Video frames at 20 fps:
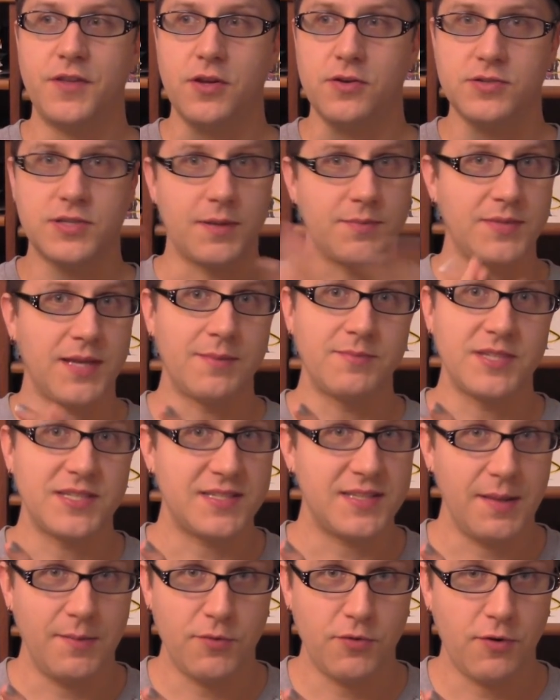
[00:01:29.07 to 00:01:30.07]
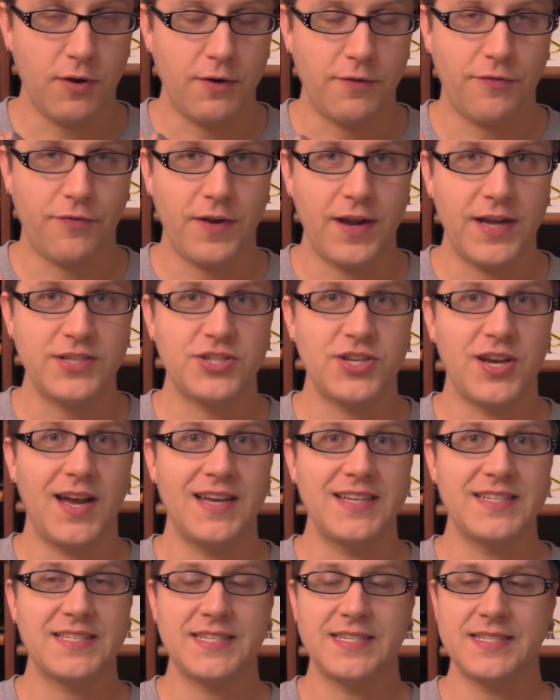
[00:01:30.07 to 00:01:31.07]
You know, sometimes it's themed around
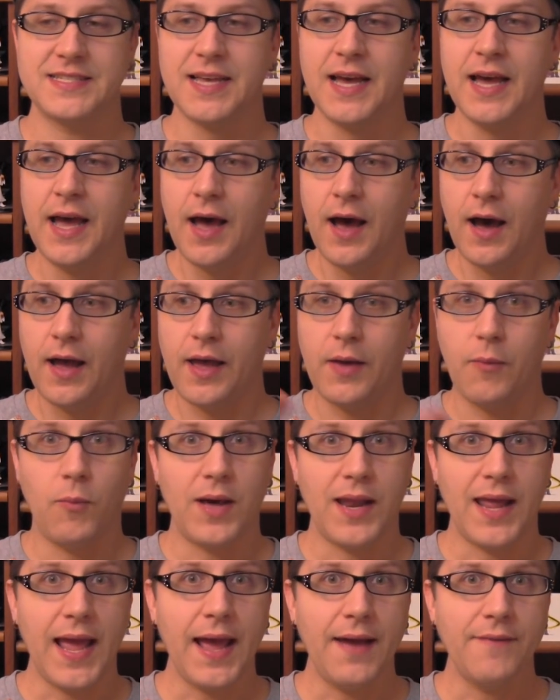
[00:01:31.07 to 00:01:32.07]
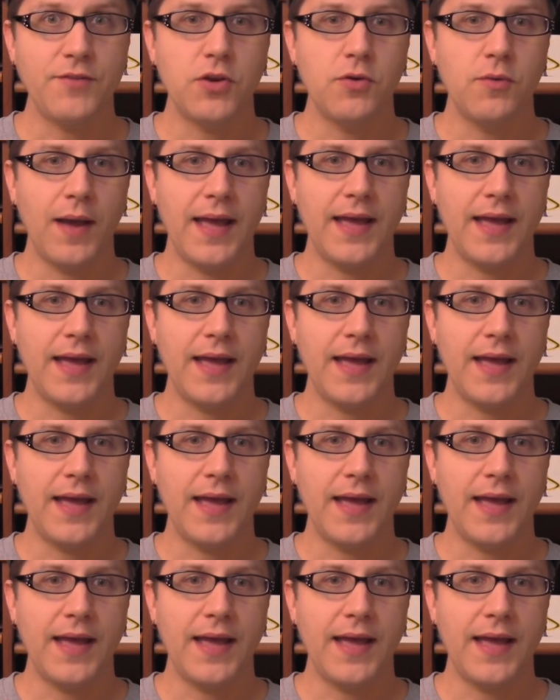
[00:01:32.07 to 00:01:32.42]
franchises and what have you.